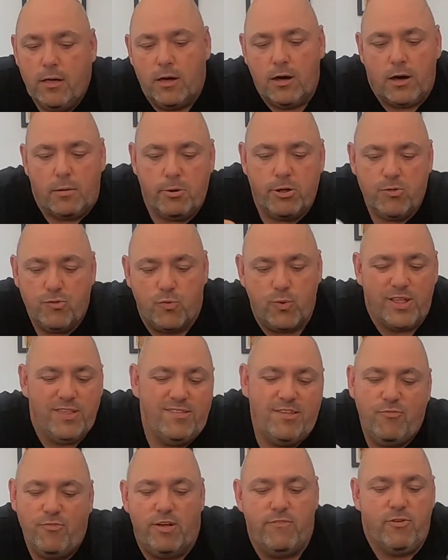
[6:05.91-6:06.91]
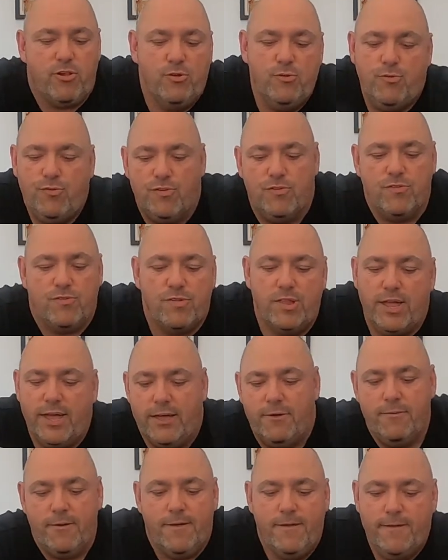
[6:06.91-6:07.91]
I'm on 20 revolutions now.
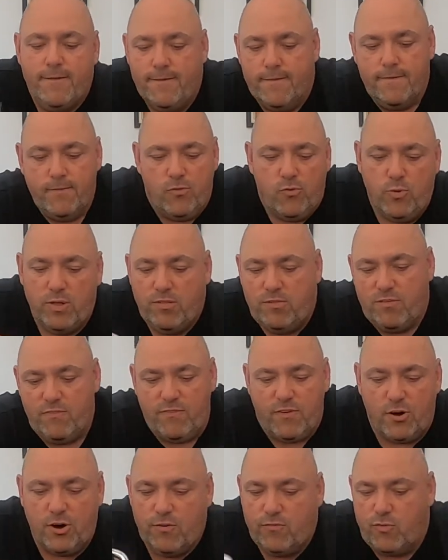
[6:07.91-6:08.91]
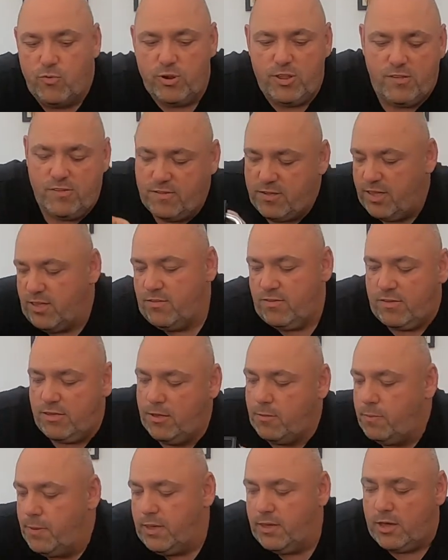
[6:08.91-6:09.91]
25, 26,
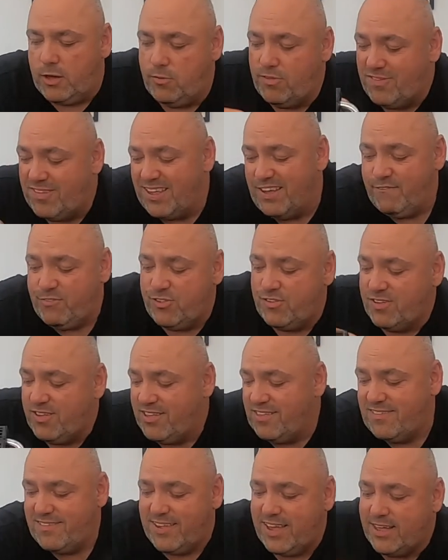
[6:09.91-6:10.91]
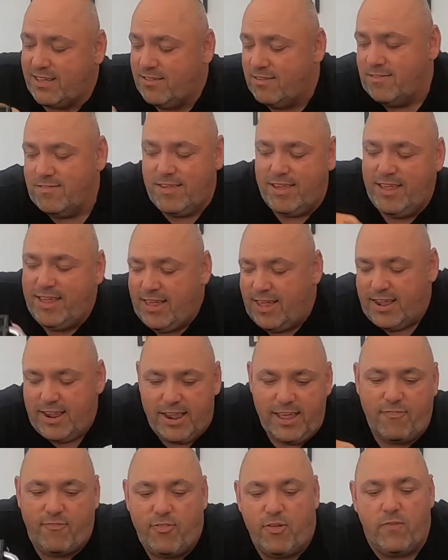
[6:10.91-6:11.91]
keep it going. 17 seconds
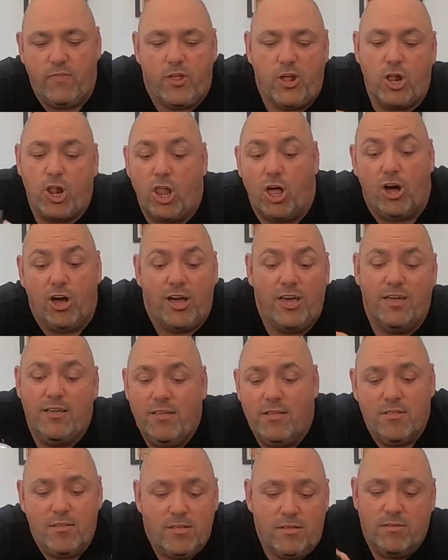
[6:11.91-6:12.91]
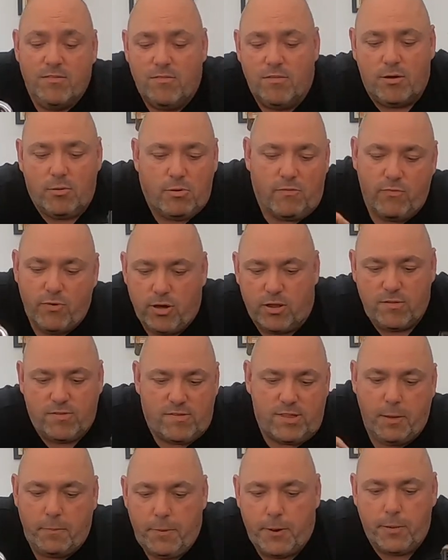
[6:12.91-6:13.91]
left on the clock. So I've got to
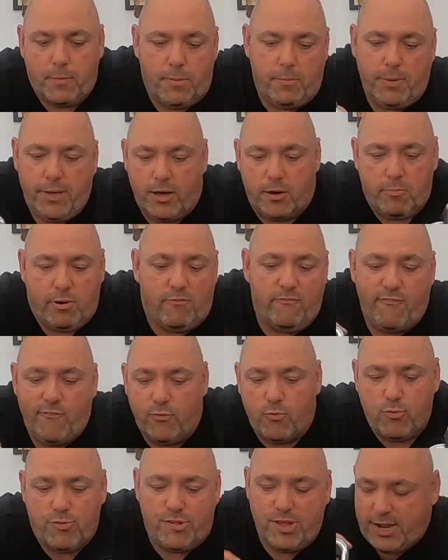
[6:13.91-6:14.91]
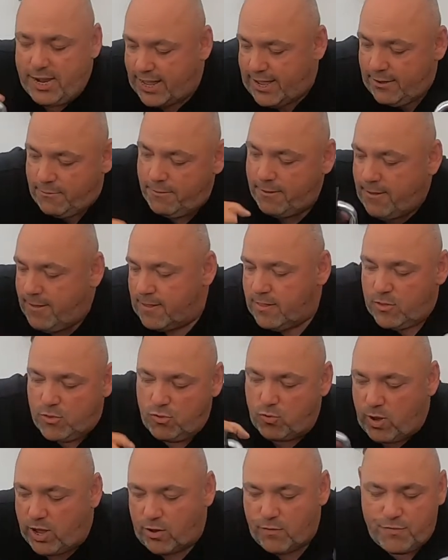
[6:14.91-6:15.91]
step it up a bit. I'm on 40 now.
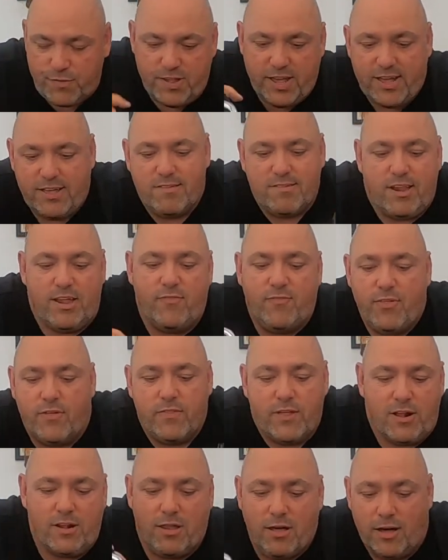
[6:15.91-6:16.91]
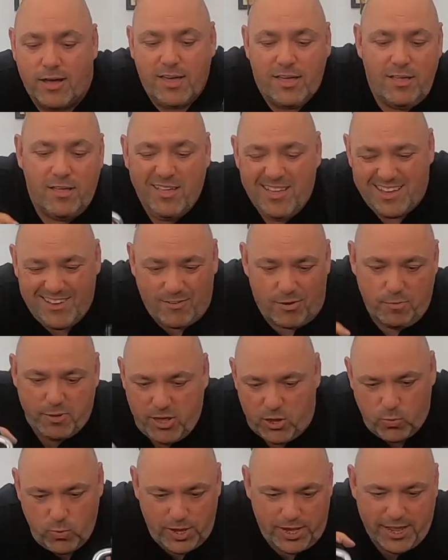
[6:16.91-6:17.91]
12 seconds left on the clock. Going a
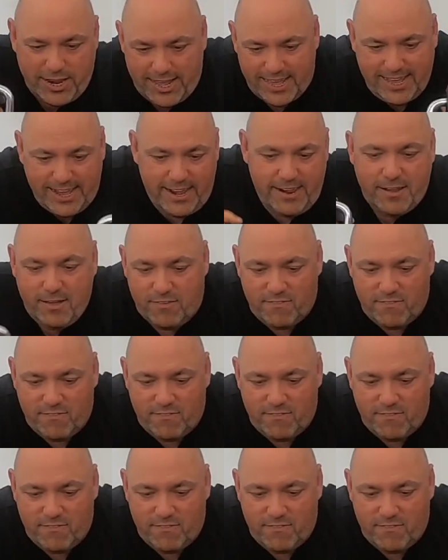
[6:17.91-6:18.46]
bit quicker again.